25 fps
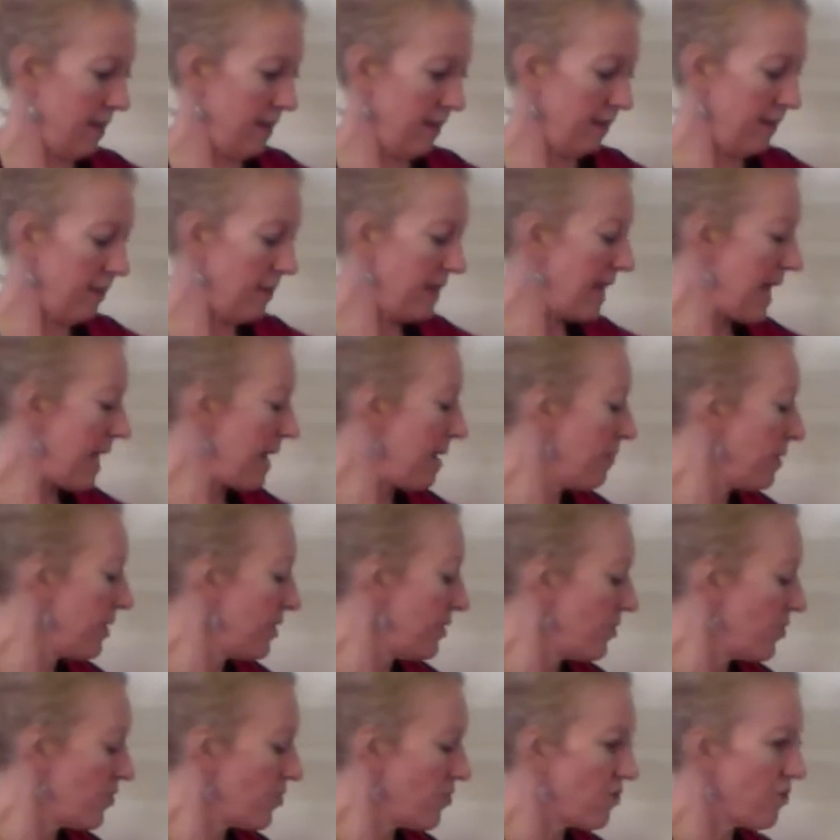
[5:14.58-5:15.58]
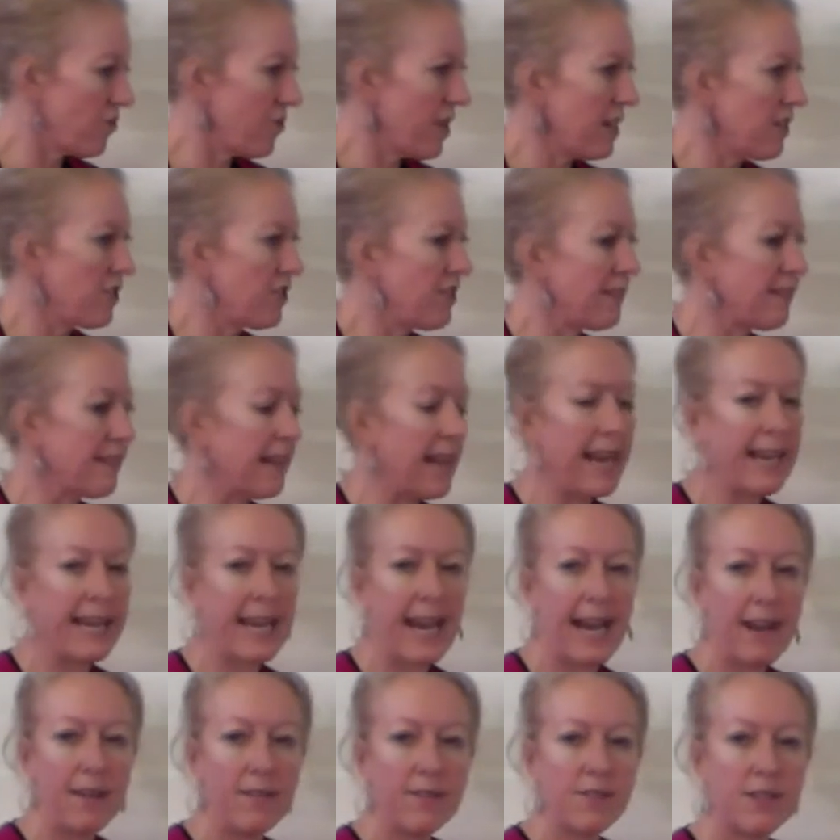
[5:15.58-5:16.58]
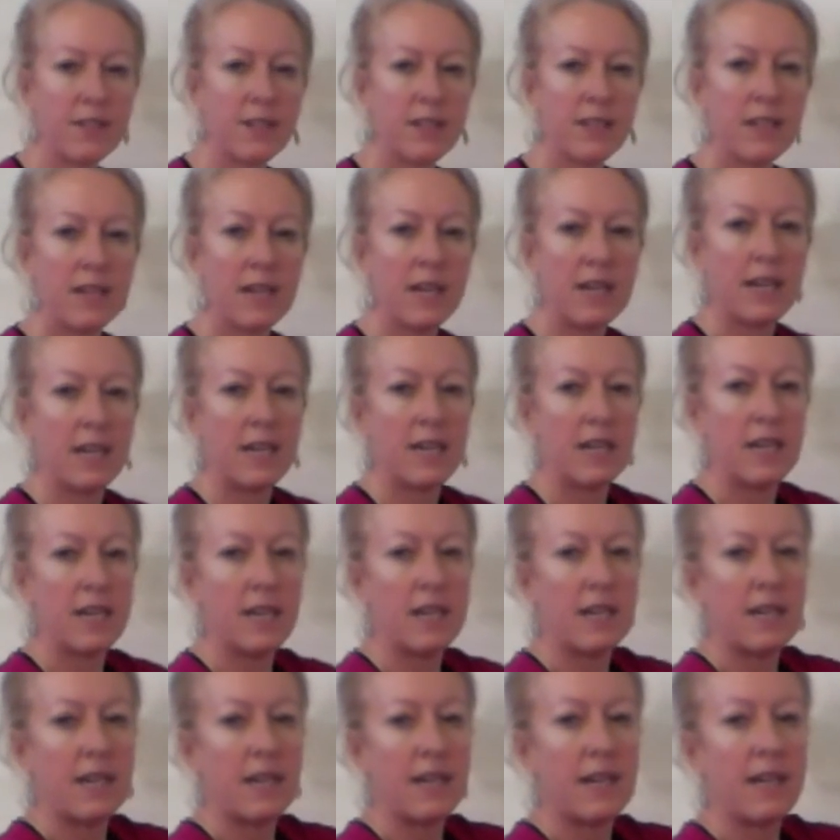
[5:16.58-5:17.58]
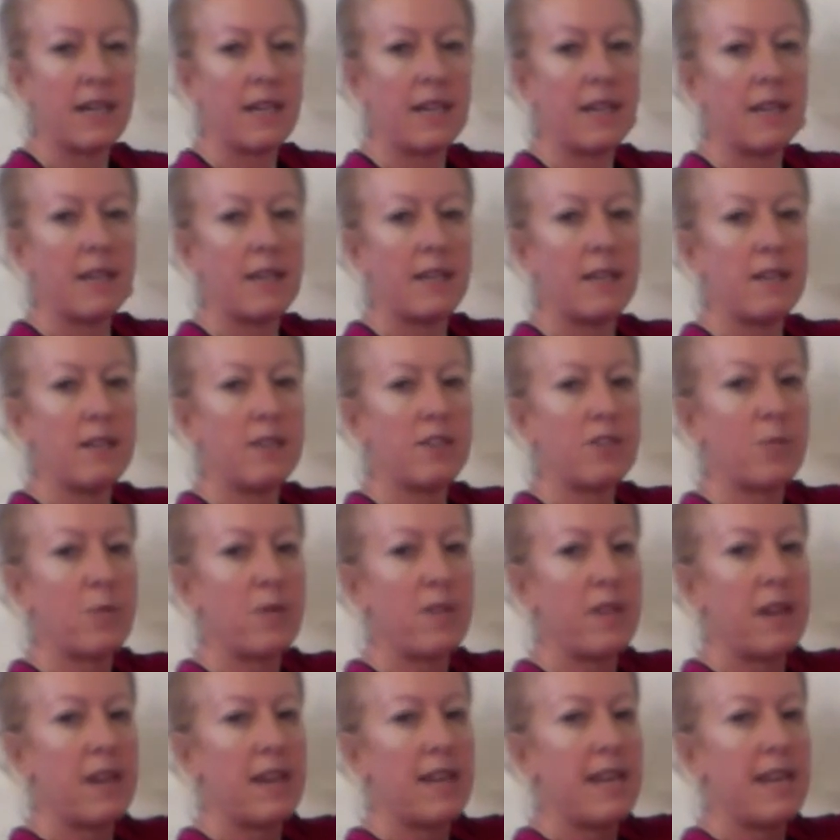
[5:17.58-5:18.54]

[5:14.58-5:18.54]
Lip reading: So again, I'm going to stretch this leg out. Just with an